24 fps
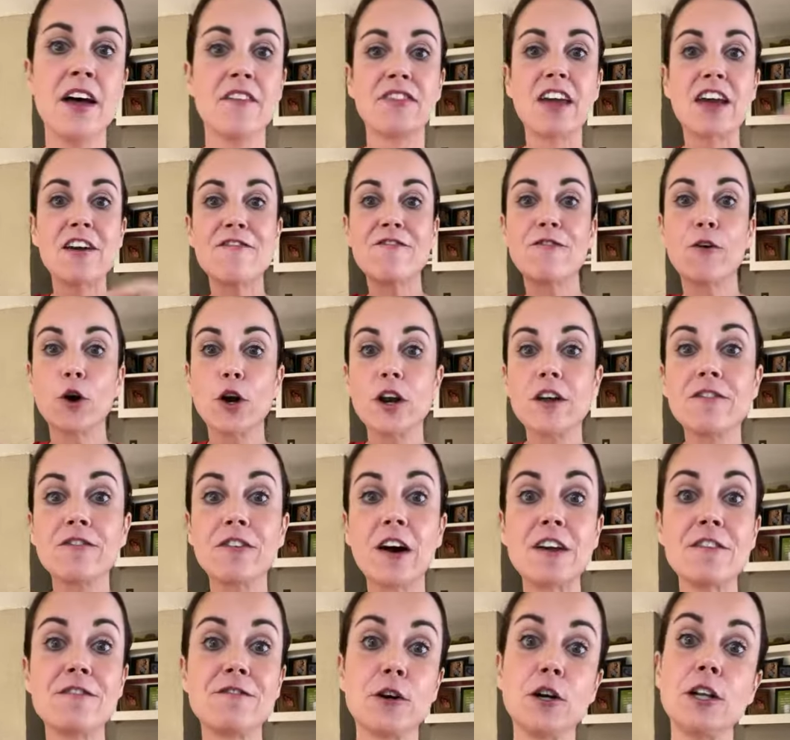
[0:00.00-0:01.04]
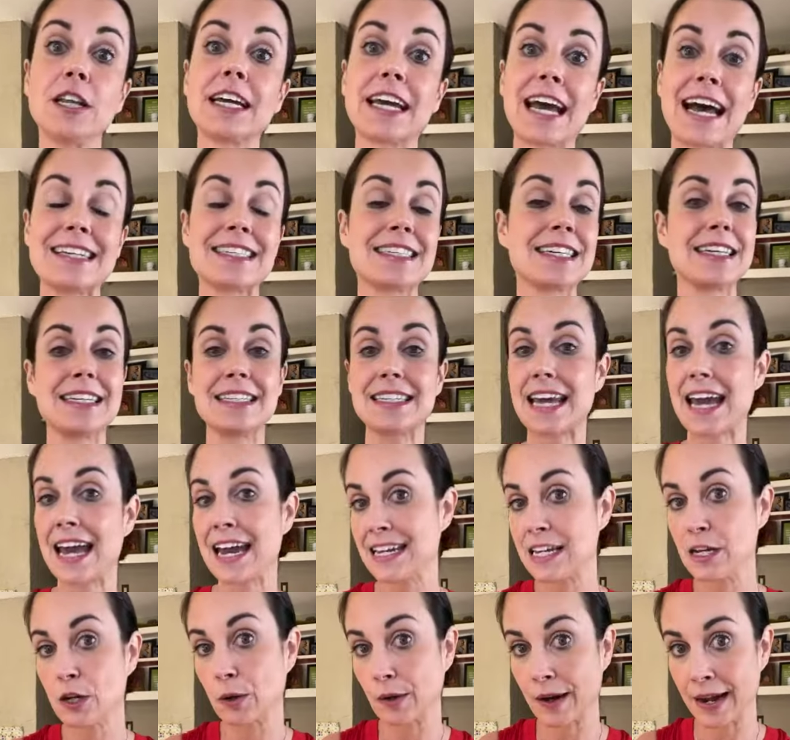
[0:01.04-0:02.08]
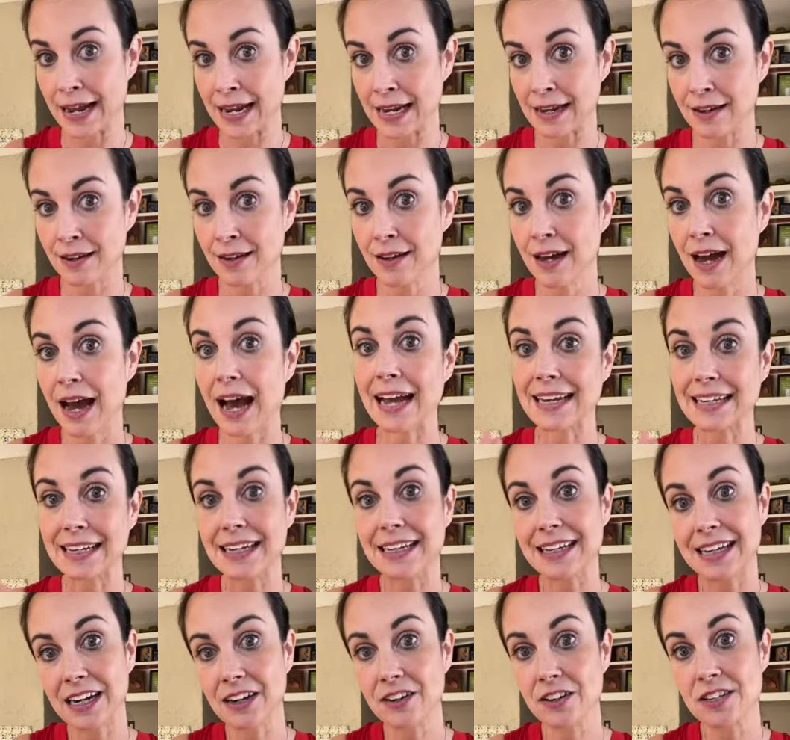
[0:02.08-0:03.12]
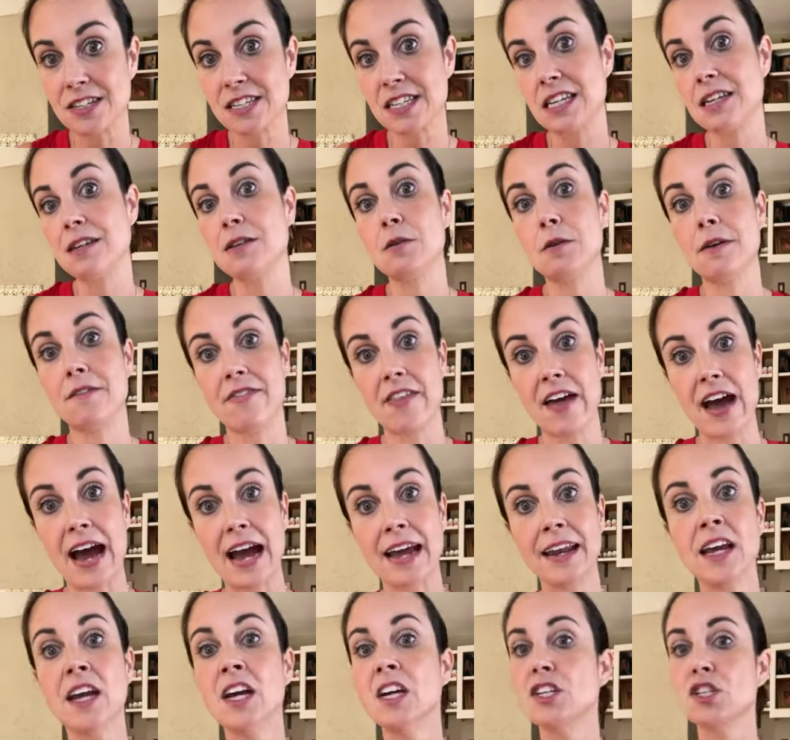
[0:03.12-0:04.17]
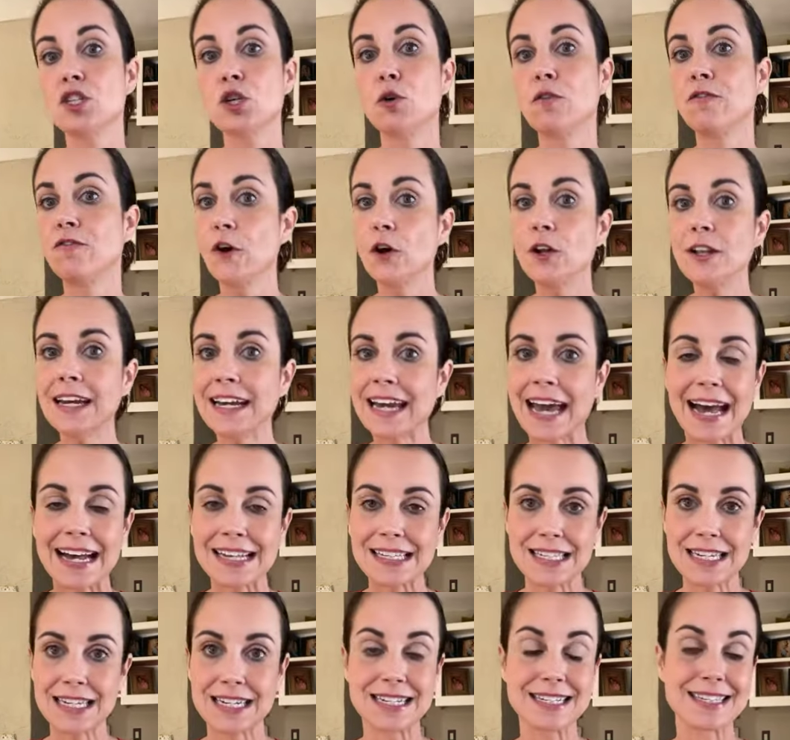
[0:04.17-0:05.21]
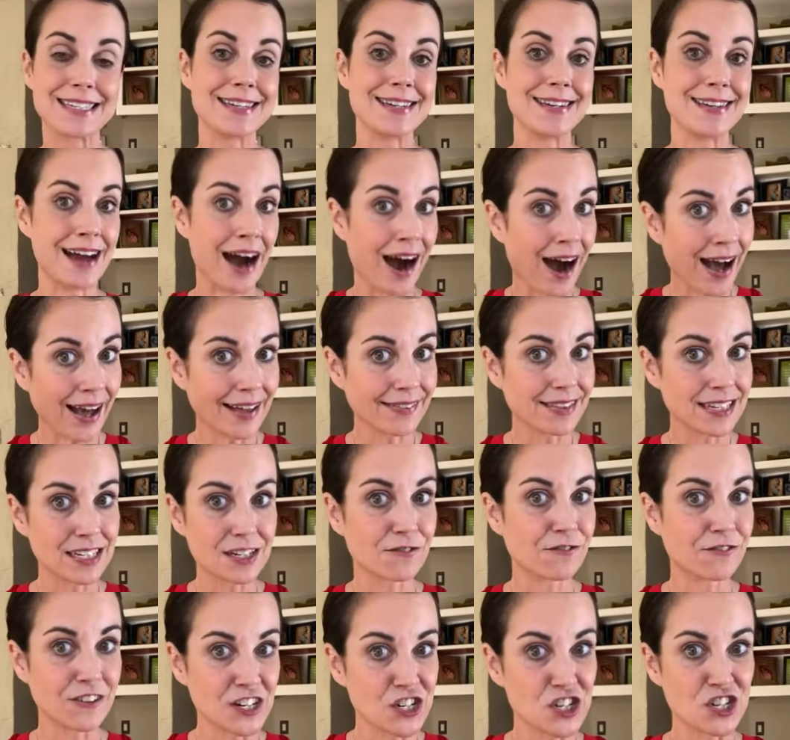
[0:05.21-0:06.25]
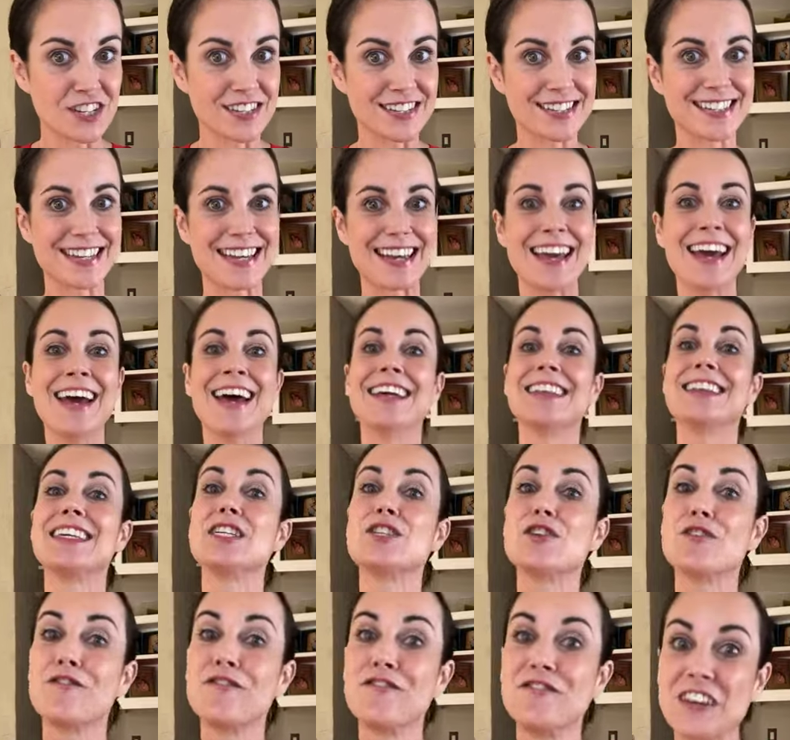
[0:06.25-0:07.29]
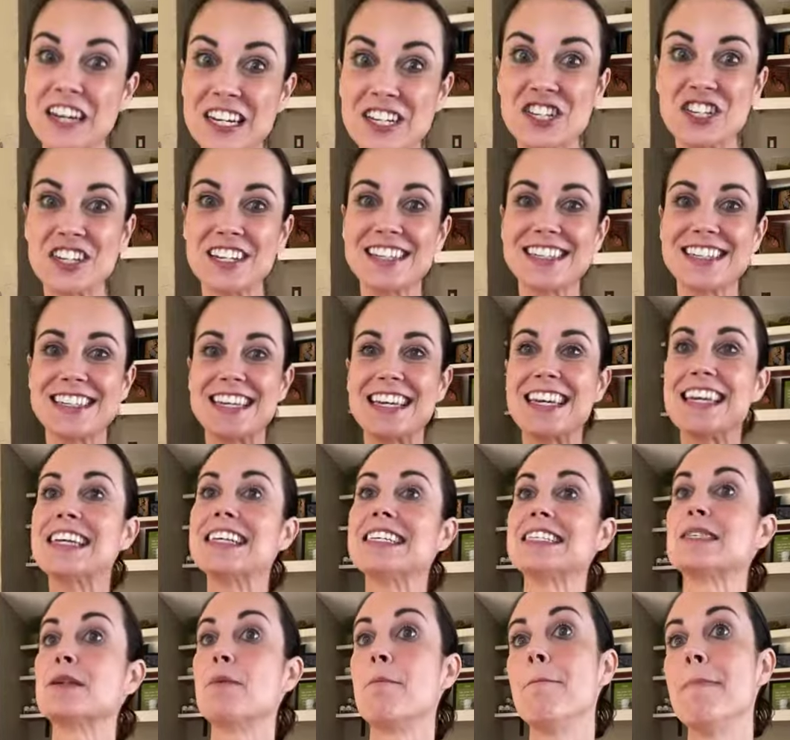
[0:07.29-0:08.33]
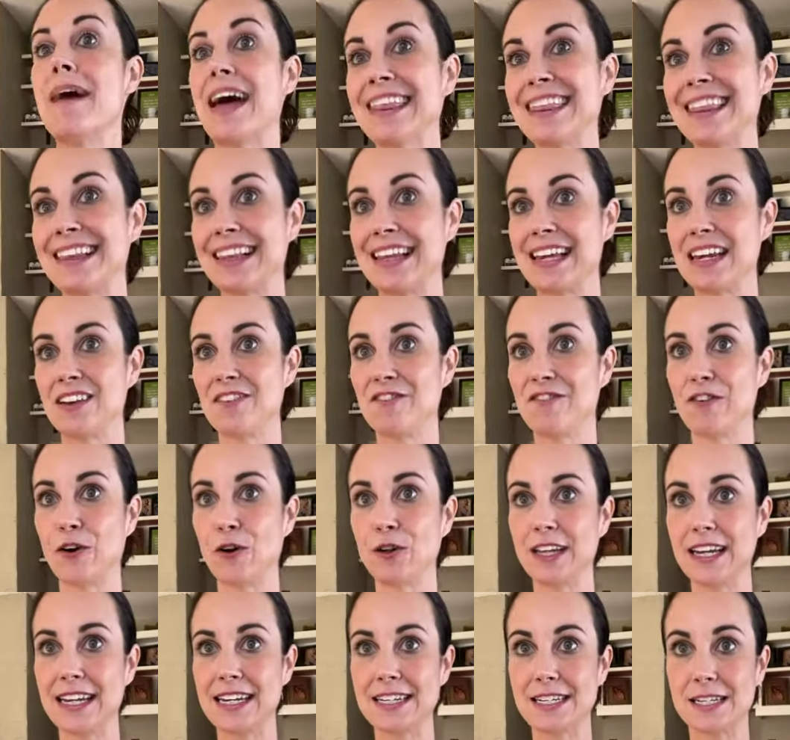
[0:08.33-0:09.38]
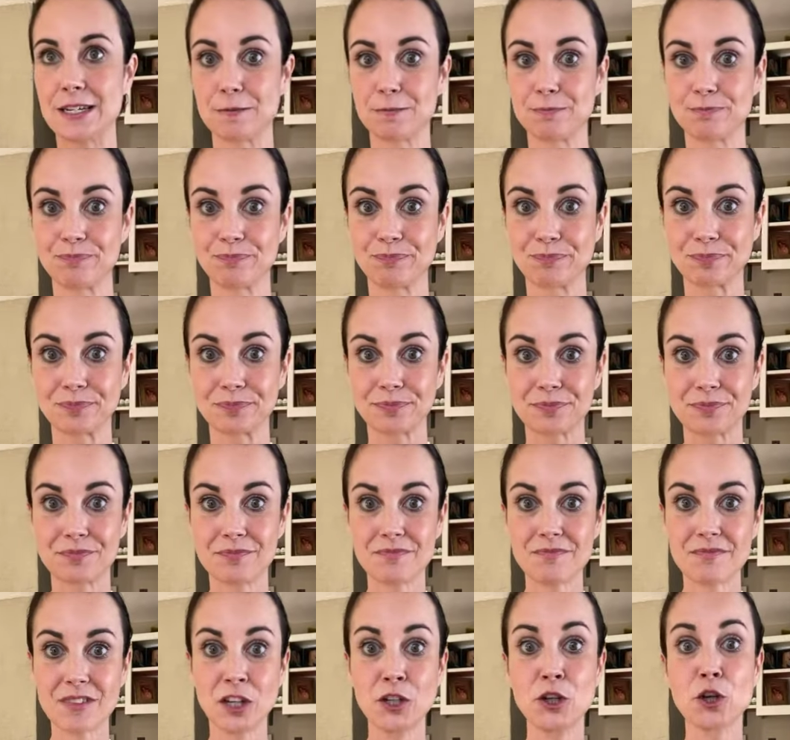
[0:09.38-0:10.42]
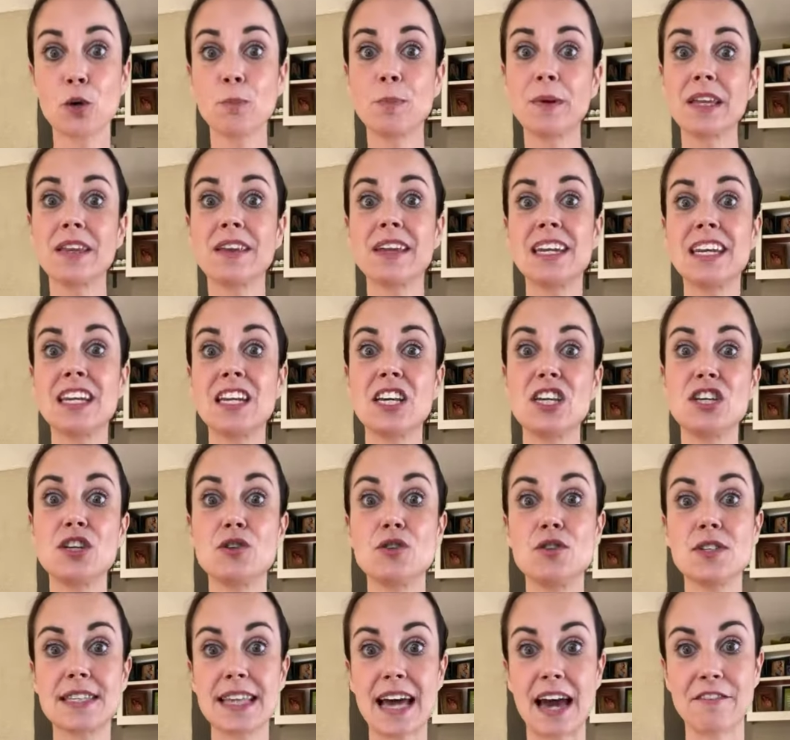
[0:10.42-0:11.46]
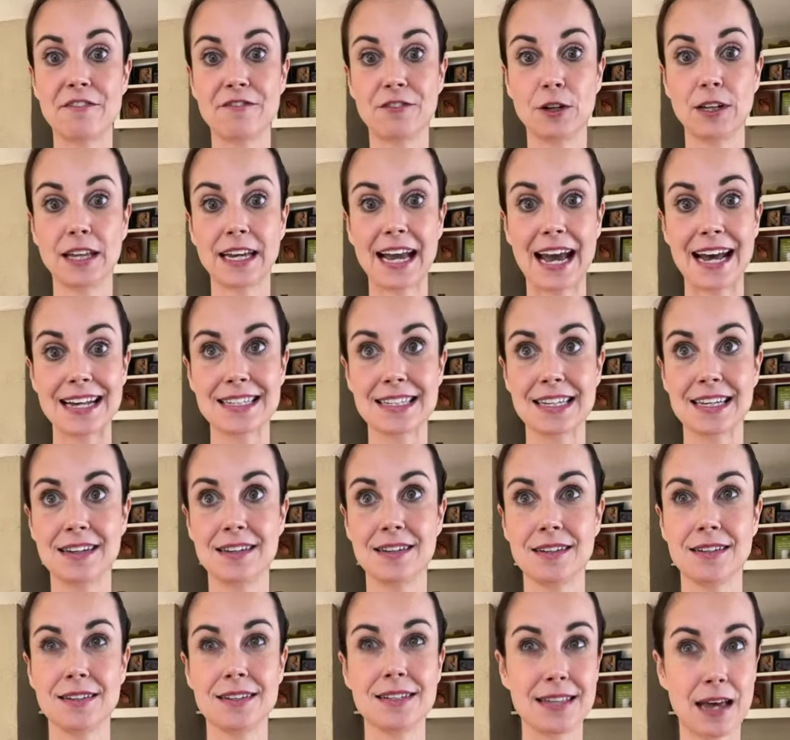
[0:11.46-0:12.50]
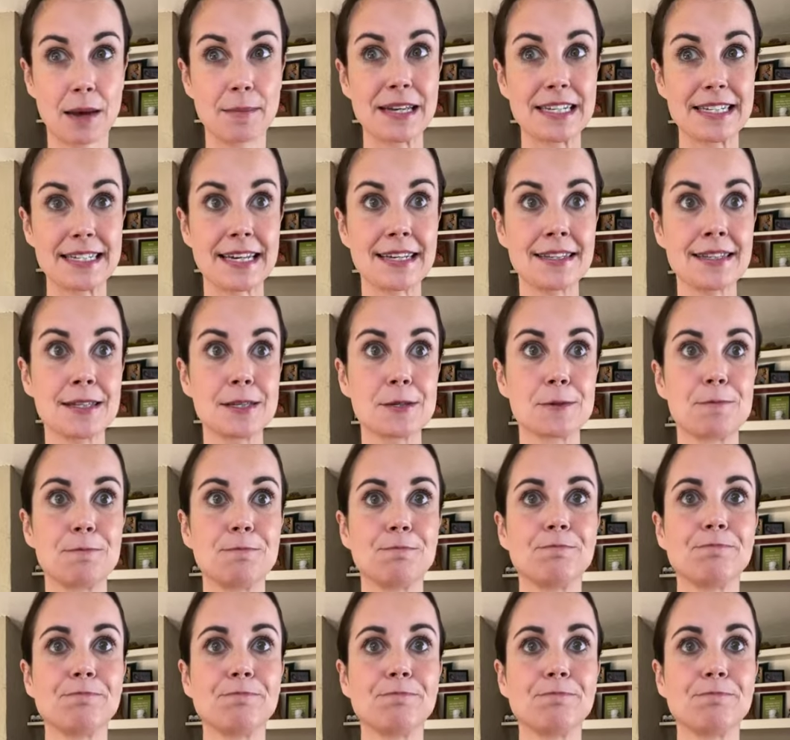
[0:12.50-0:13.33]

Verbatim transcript: They fortify folic acid into any grain. I can guarantee you of that. So folic acid is not the deficiency. The deficiency is the methylated folate your ability to use that folic acid. Does that make sense?